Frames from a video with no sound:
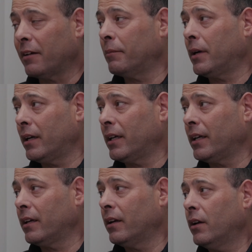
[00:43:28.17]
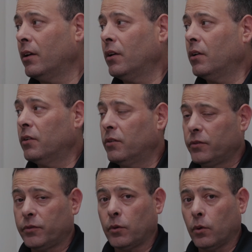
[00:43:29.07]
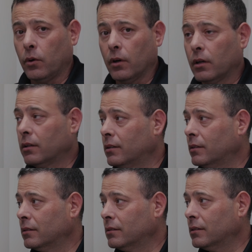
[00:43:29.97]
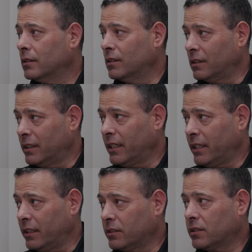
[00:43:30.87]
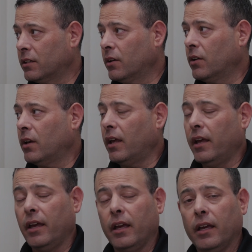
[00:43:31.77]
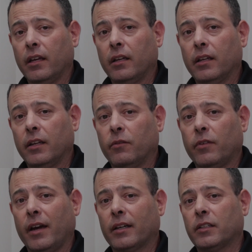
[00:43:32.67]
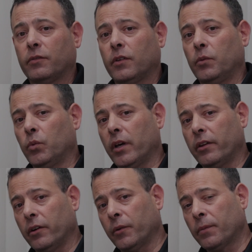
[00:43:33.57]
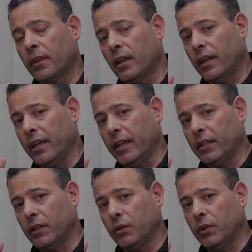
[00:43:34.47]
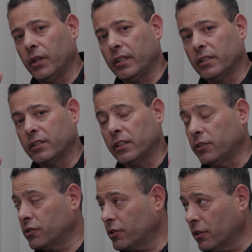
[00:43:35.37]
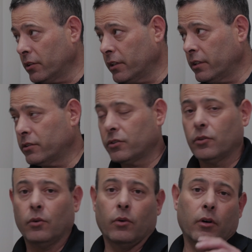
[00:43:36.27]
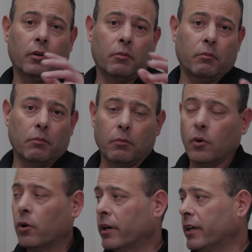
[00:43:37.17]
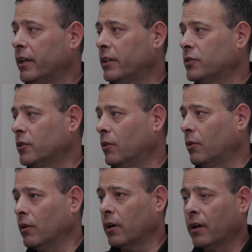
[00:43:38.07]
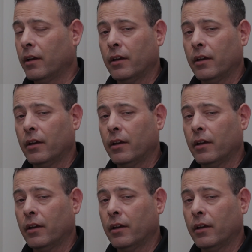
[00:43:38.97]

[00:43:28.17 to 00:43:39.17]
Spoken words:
of money for leads. And in fact, whether it is insurance or mortgage or